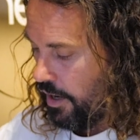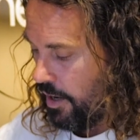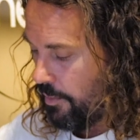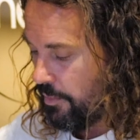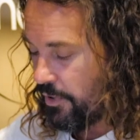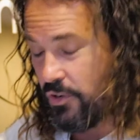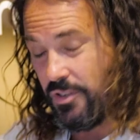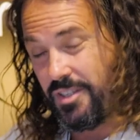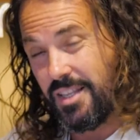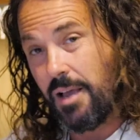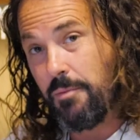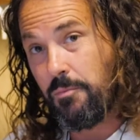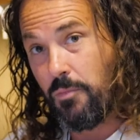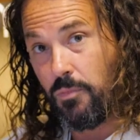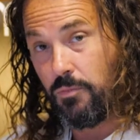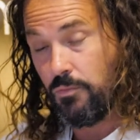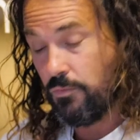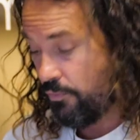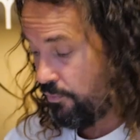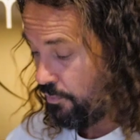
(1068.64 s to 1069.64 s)
Because that
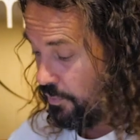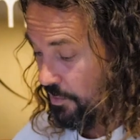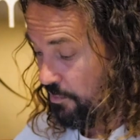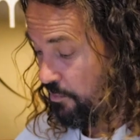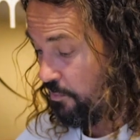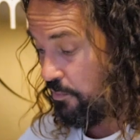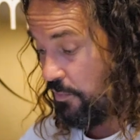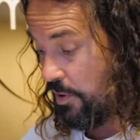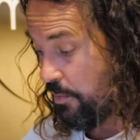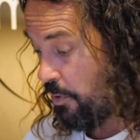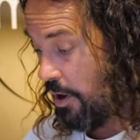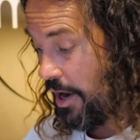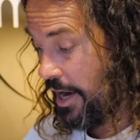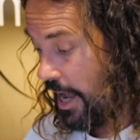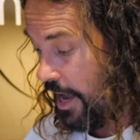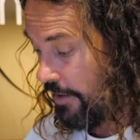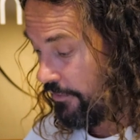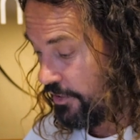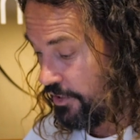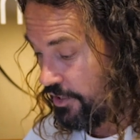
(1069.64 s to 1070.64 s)
we might
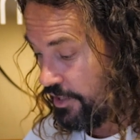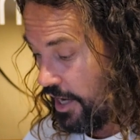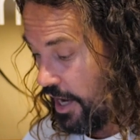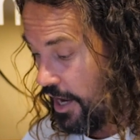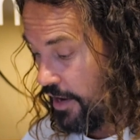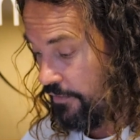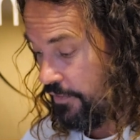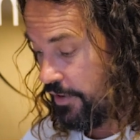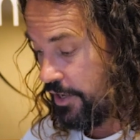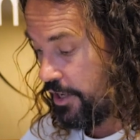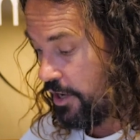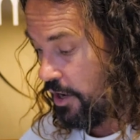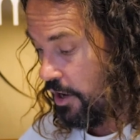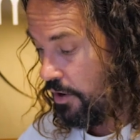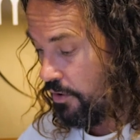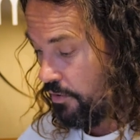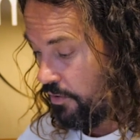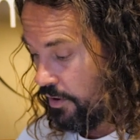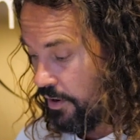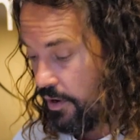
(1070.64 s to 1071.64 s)
have to say
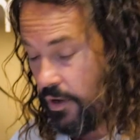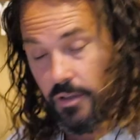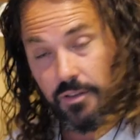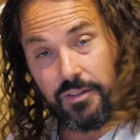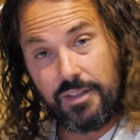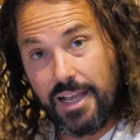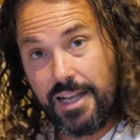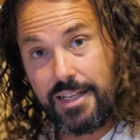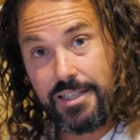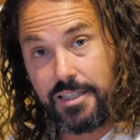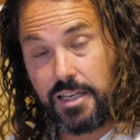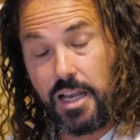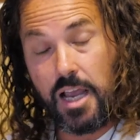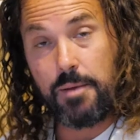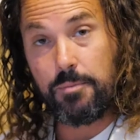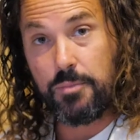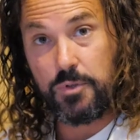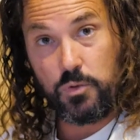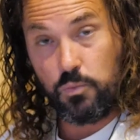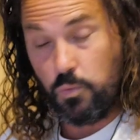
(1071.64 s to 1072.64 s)
video
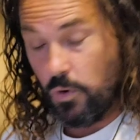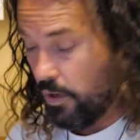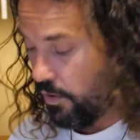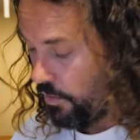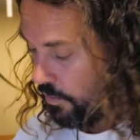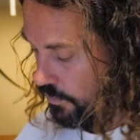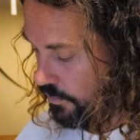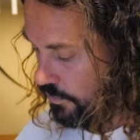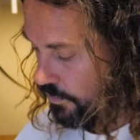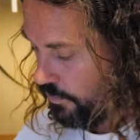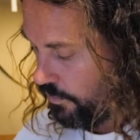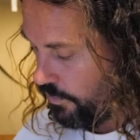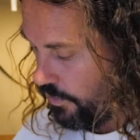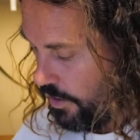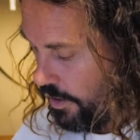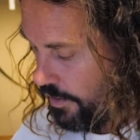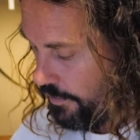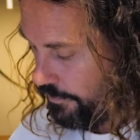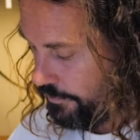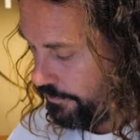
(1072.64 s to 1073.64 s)
landscape as well,
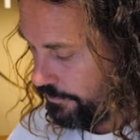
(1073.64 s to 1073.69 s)
right?